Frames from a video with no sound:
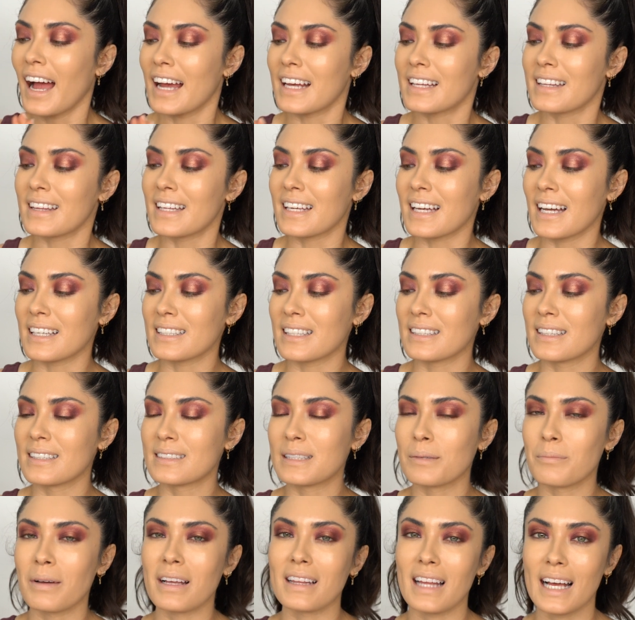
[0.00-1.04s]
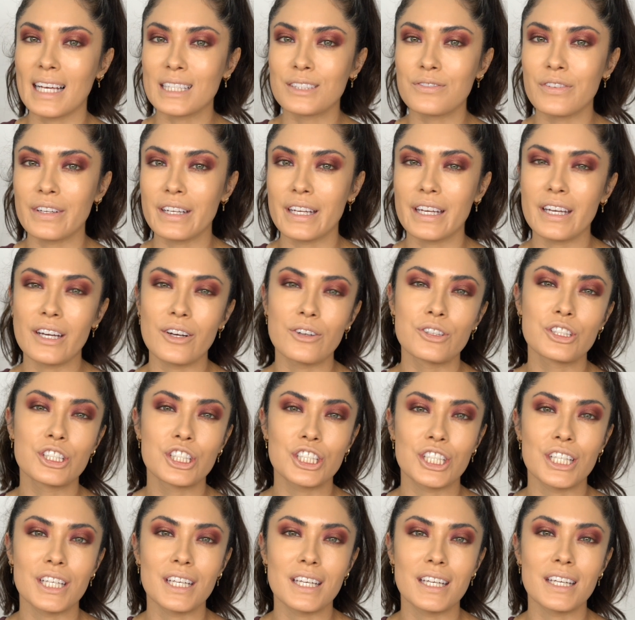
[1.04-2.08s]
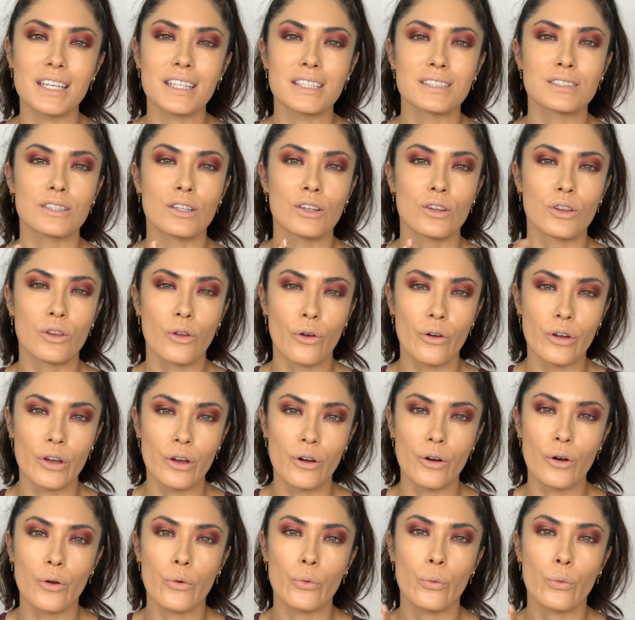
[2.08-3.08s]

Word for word: I think I said this in my last video, she is loyal,